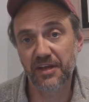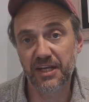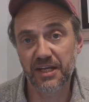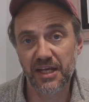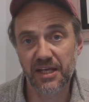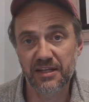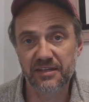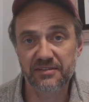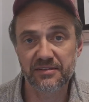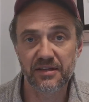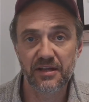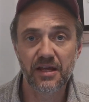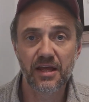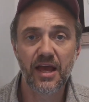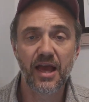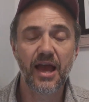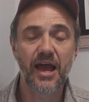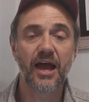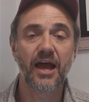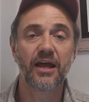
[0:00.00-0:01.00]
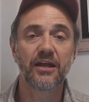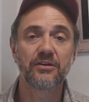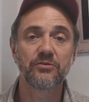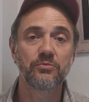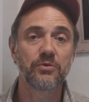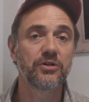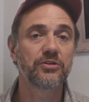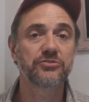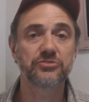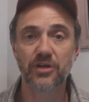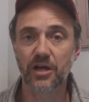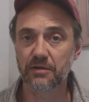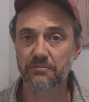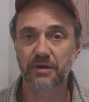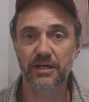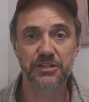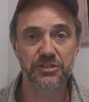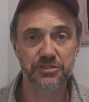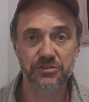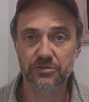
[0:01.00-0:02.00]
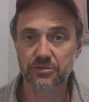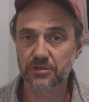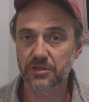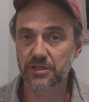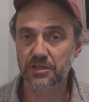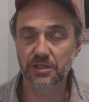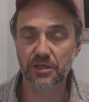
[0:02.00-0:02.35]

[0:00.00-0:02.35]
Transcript: Vides, and we'll try and make sure